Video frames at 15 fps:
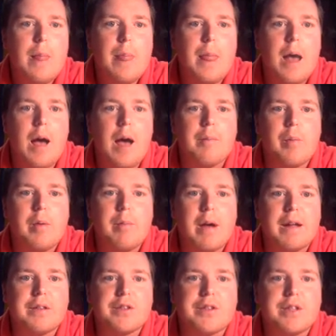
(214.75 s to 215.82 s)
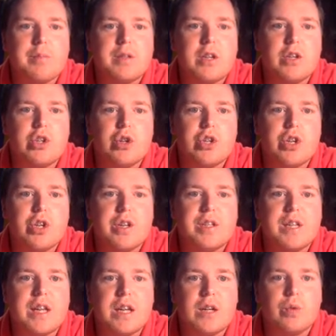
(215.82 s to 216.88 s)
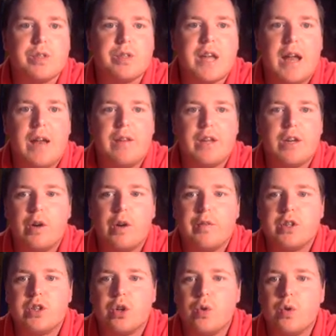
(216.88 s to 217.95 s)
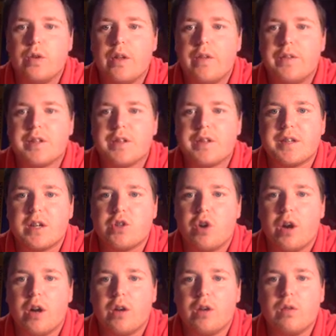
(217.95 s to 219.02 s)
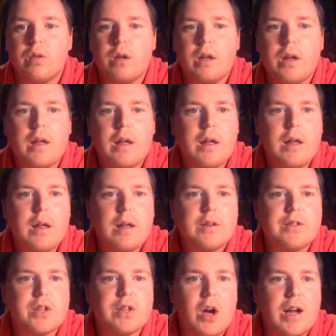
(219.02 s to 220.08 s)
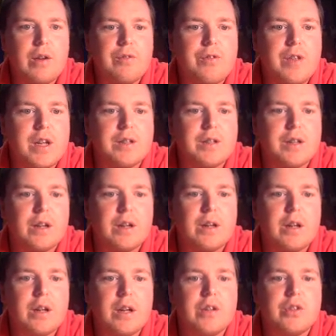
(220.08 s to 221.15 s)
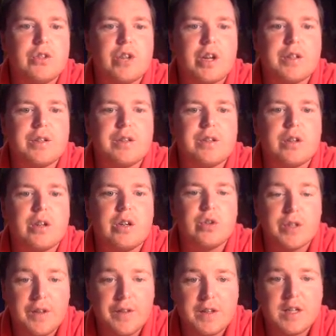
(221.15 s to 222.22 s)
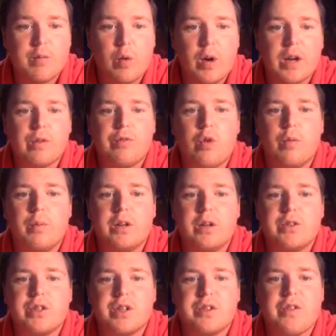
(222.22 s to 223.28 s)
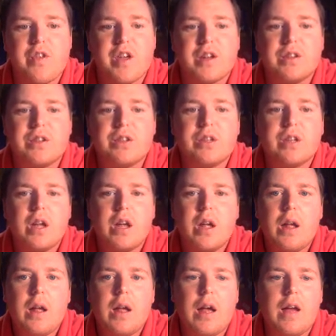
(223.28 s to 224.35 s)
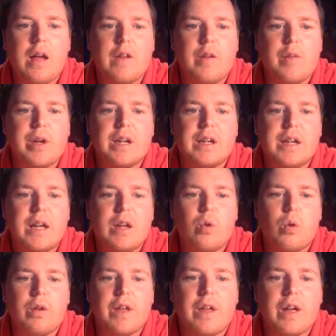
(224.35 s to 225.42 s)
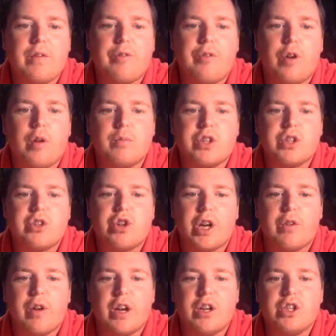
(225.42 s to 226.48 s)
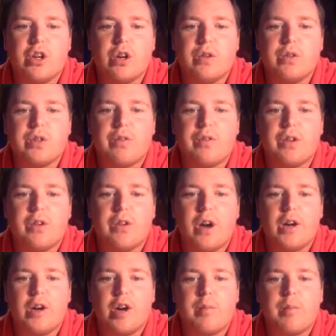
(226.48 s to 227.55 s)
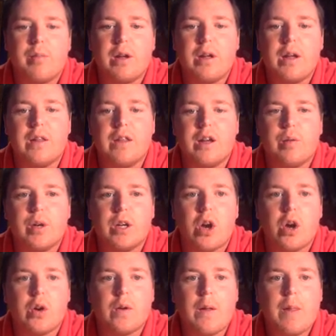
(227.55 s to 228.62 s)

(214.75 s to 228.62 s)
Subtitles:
and we make the substitution t equals tan theta over 2, then this is our triangle. Sine of theta is just, using the double angle formula, is just this. And then we can get all of that from just trig ratios off the diagram, and there we go.